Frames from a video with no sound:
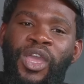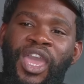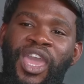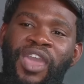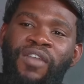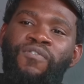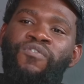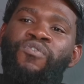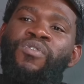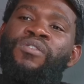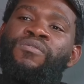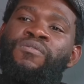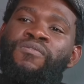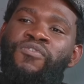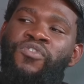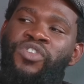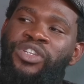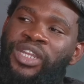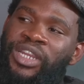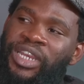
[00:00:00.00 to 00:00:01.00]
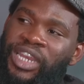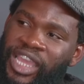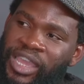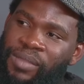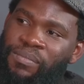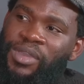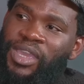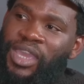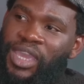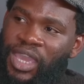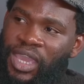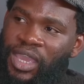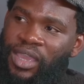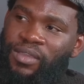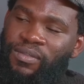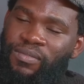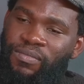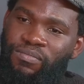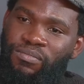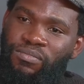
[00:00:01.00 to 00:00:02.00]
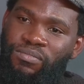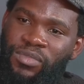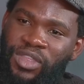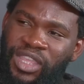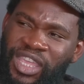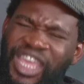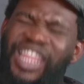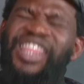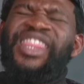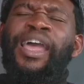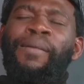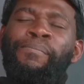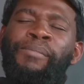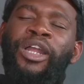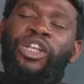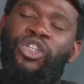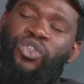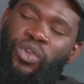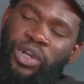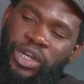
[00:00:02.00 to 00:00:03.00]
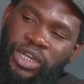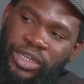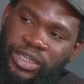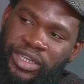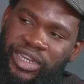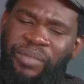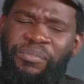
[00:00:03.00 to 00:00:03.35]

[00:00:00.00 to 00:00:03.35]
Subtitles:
everyone who voted MK in the majority.